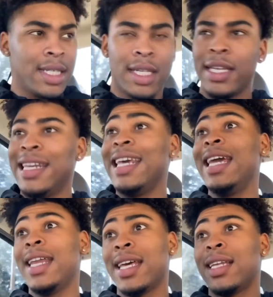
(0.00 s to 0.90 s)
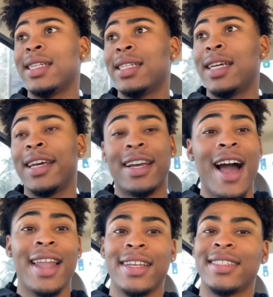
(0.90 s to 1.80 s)
needed in
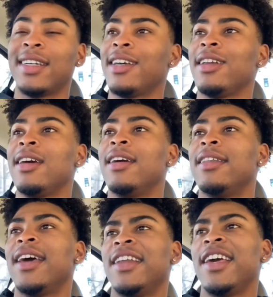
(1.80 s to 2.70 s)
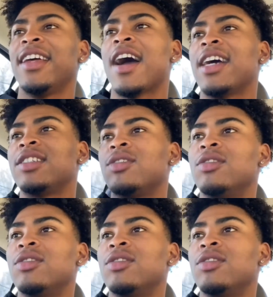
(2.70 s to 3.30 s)
college than they did in high school.